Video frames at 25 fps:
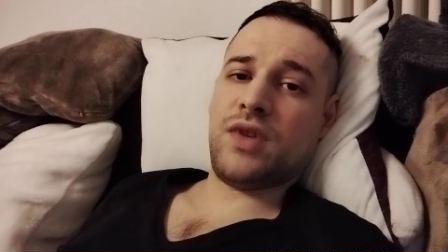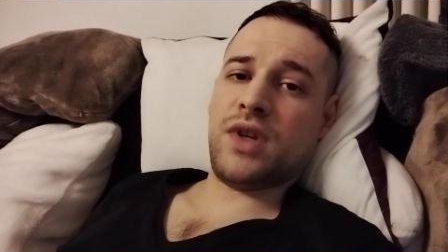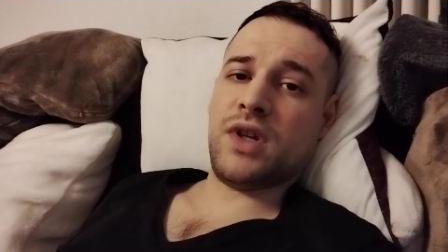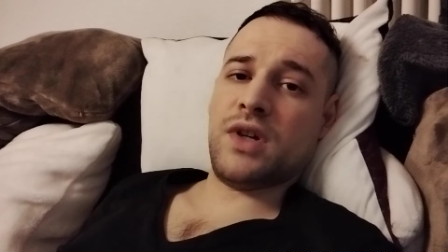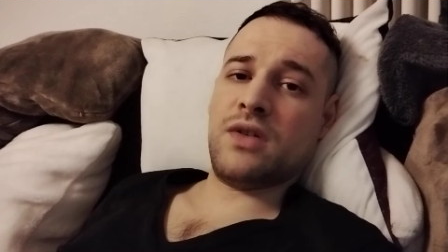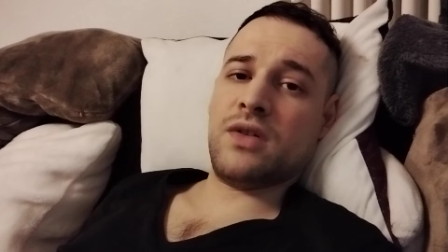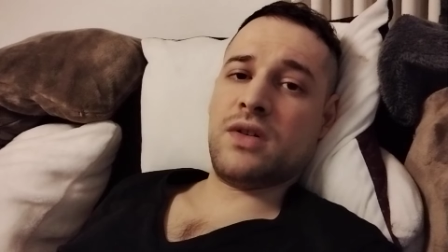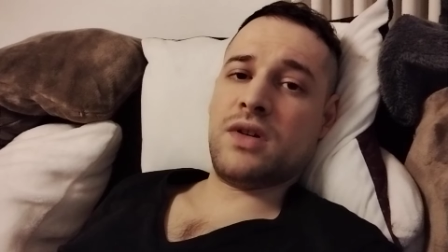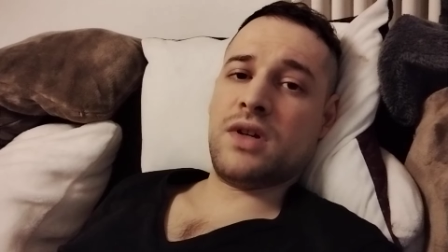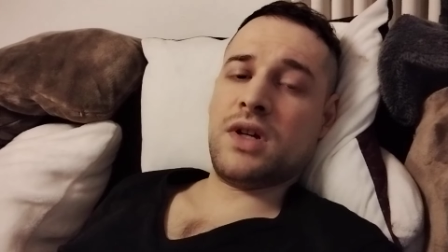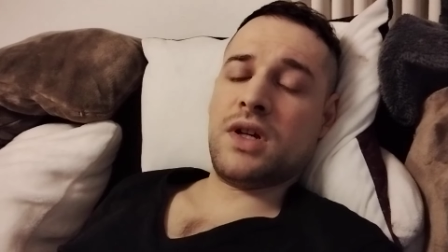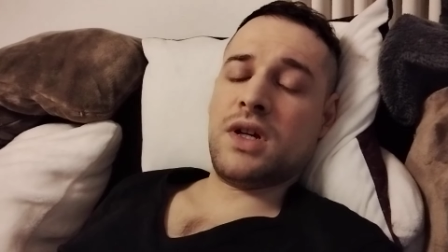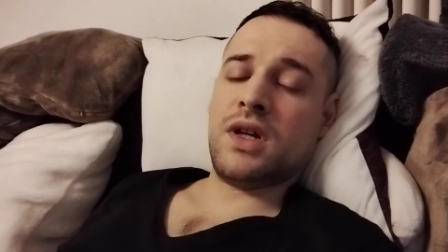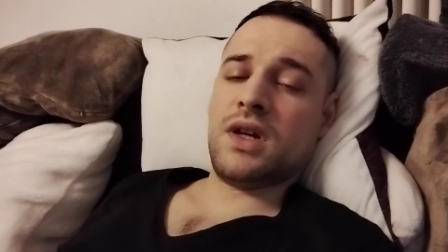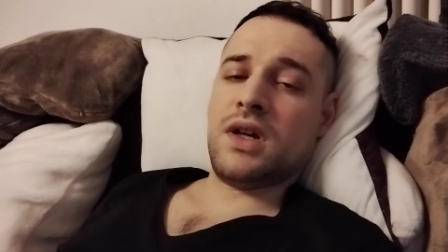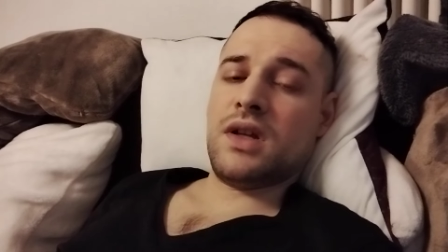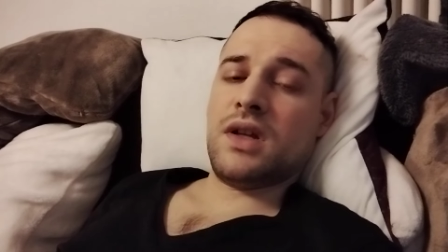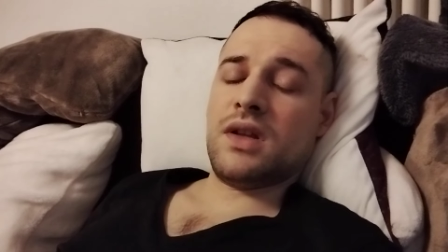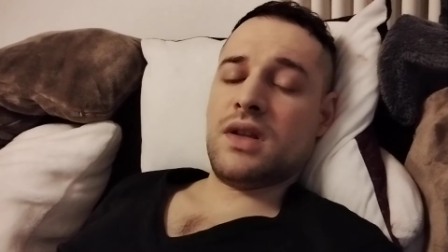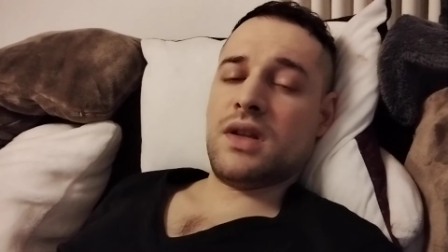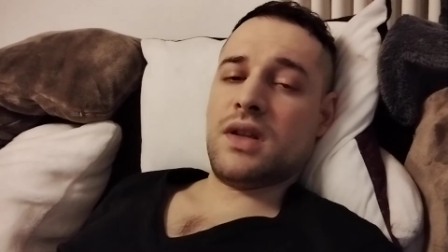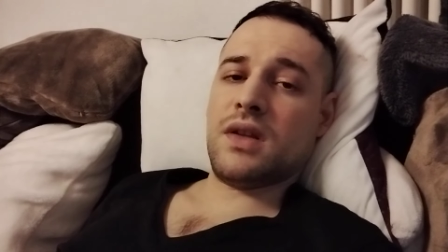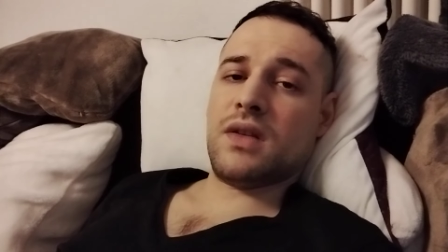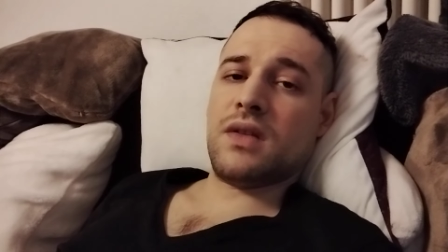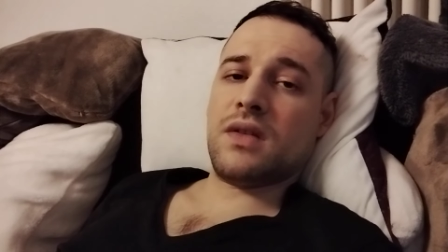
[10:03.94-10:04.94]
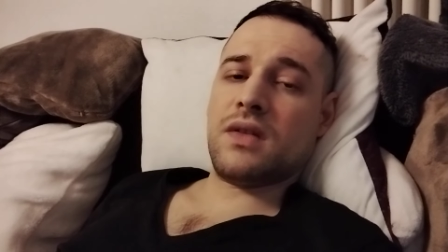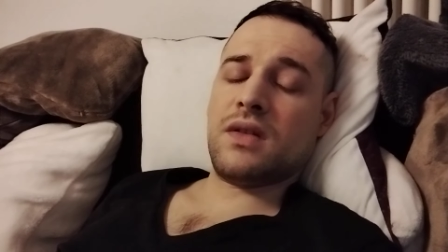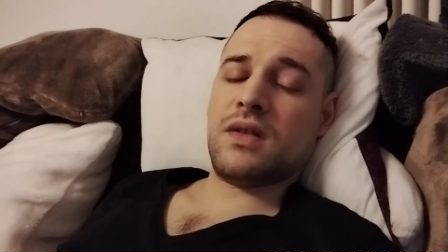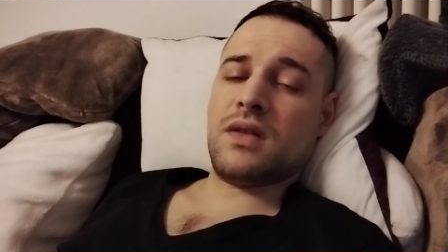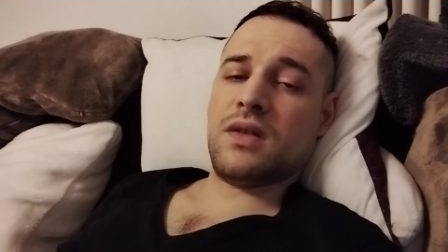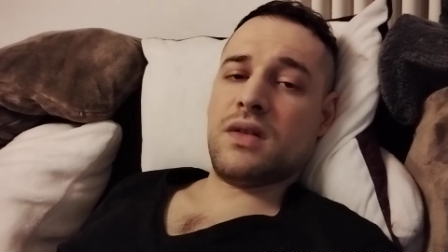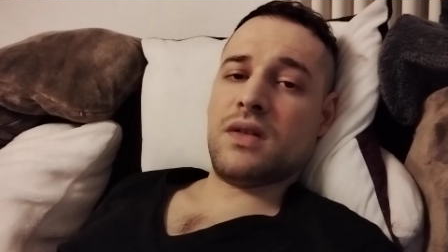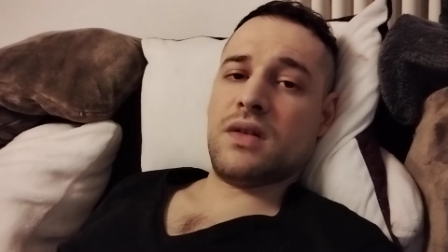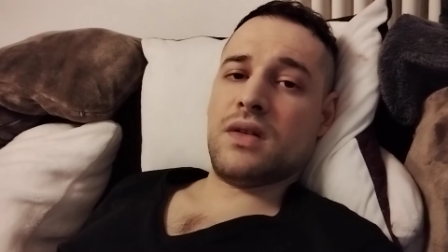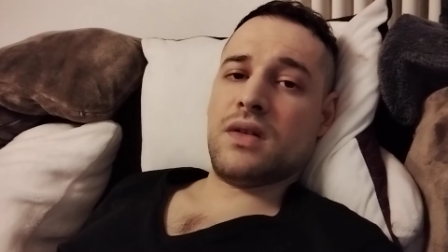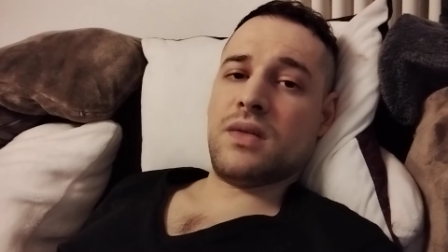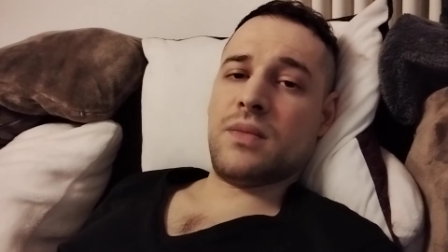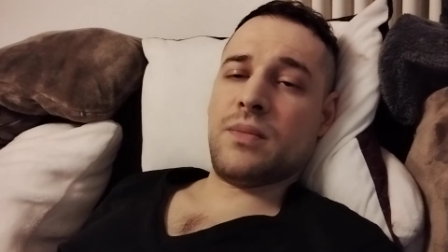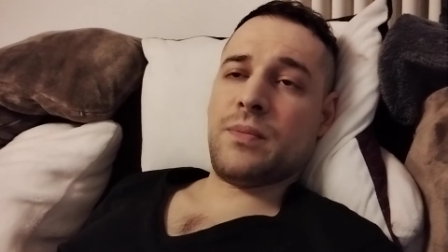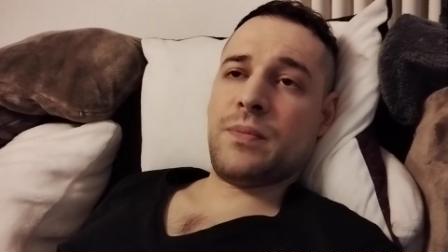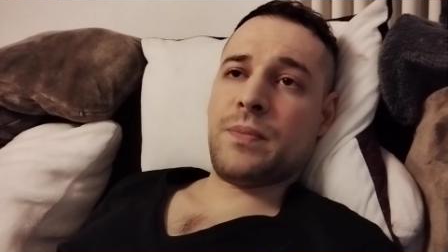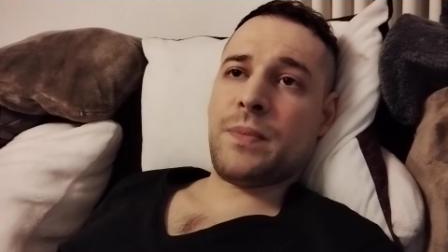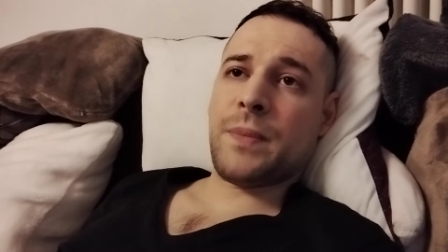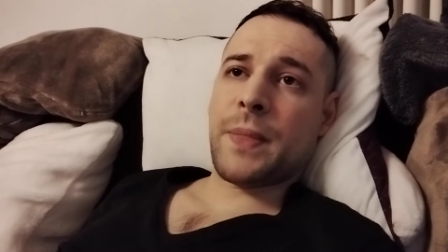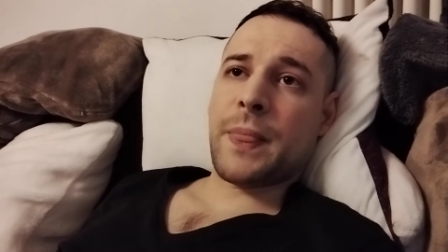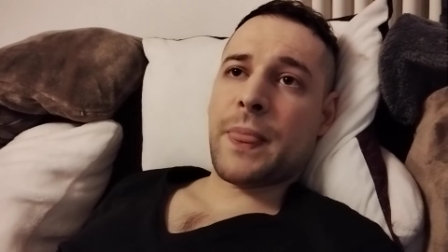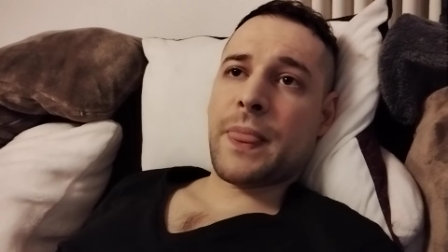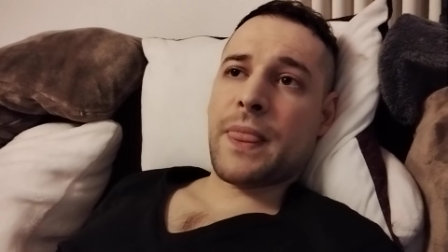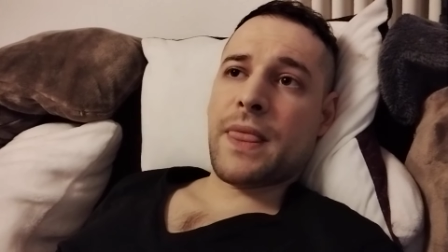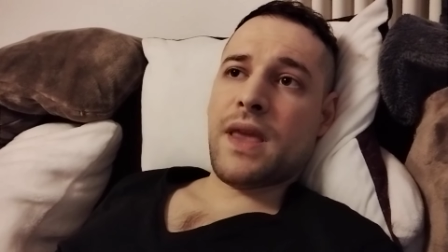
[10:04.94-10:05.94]
sphere, that's the
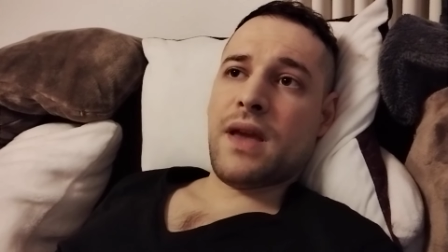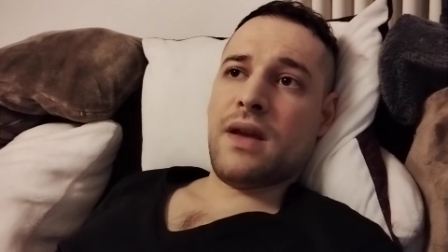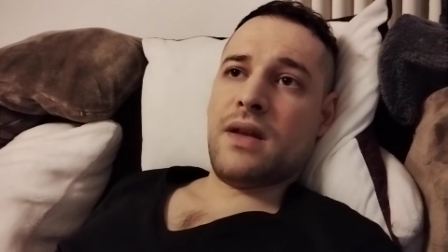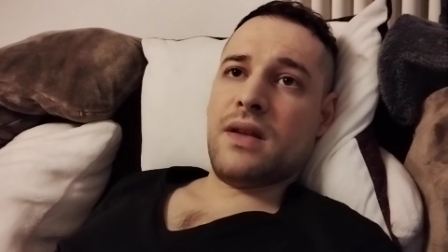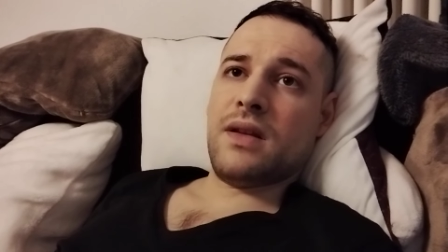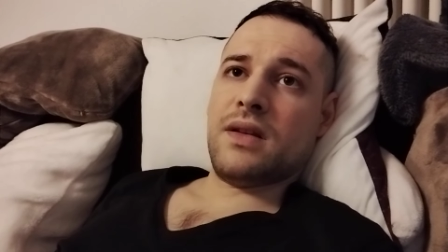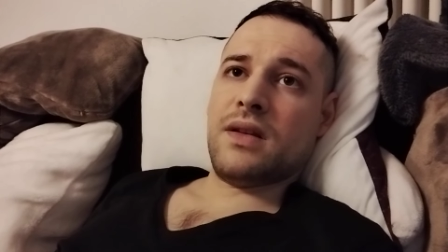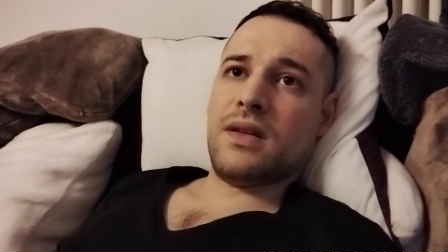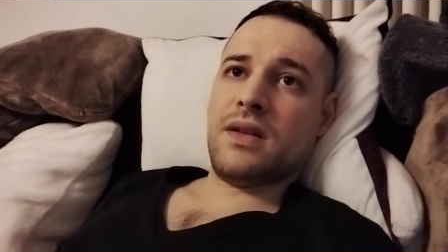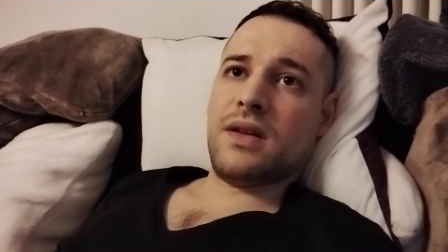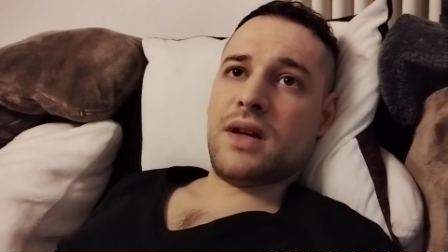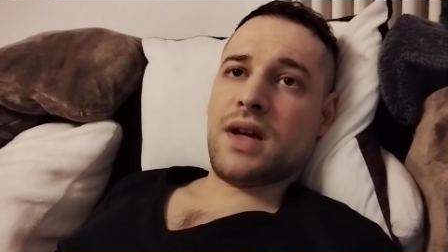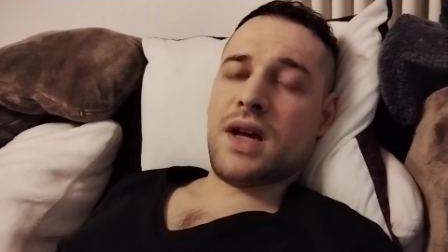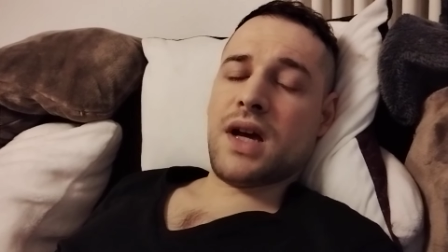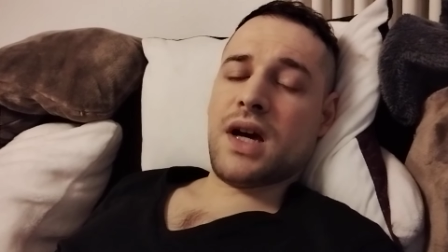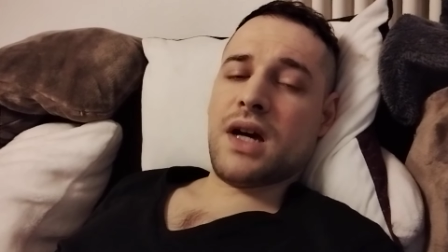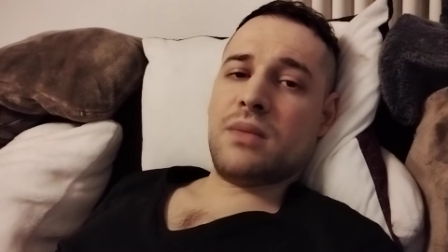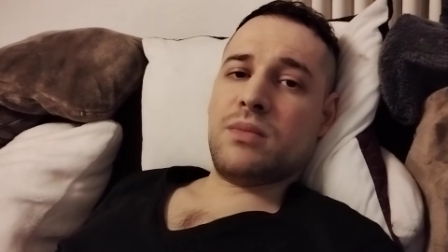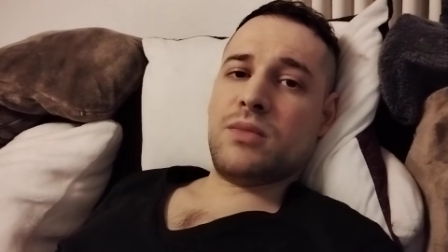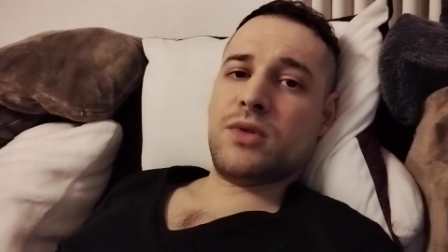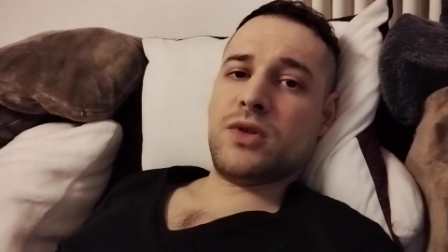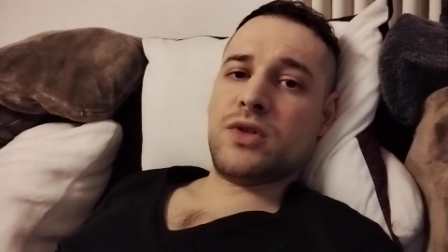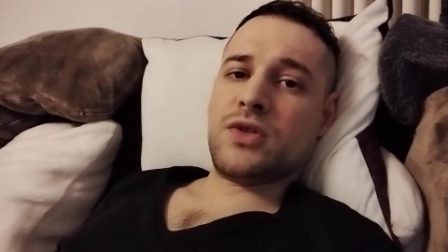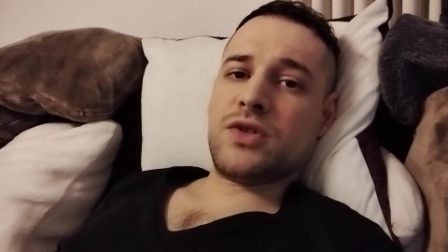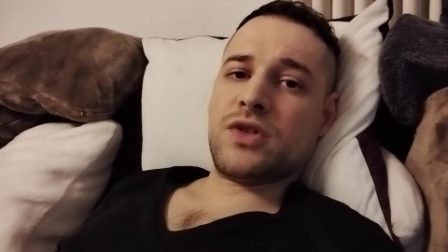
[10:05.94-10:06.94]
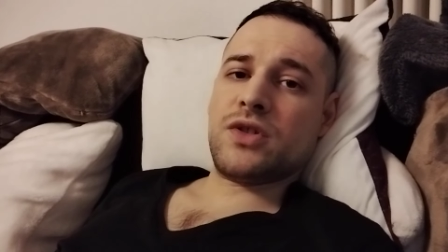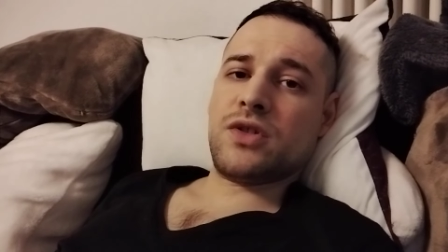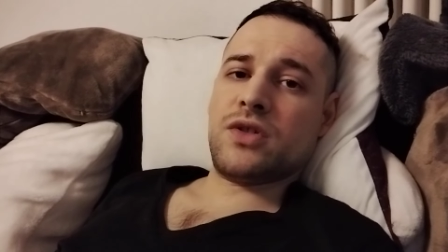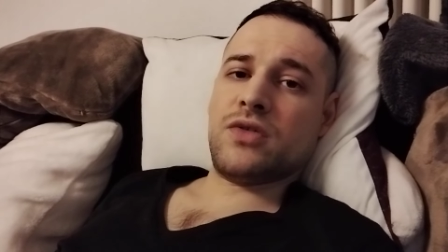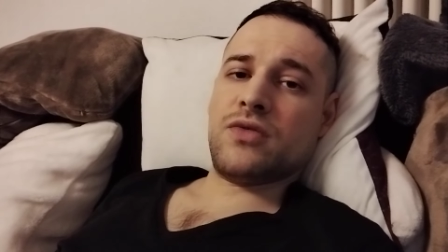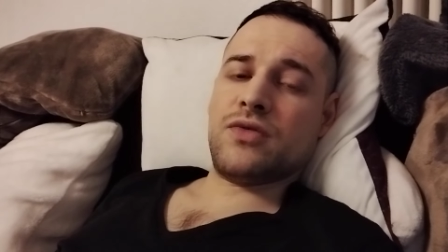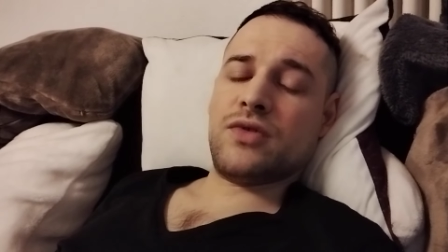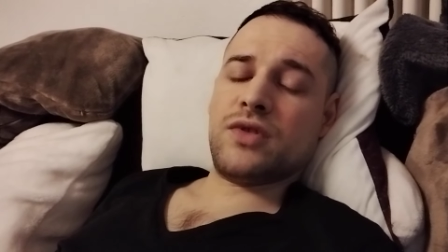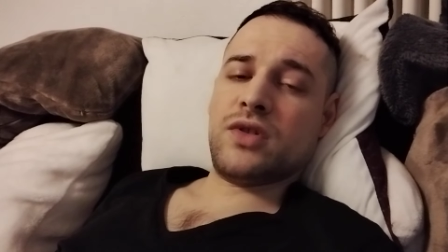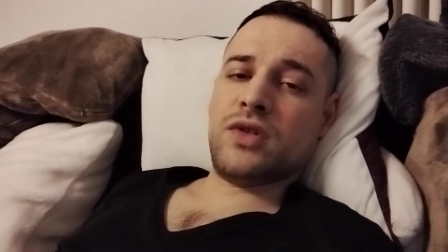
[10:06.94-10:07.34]
garbage of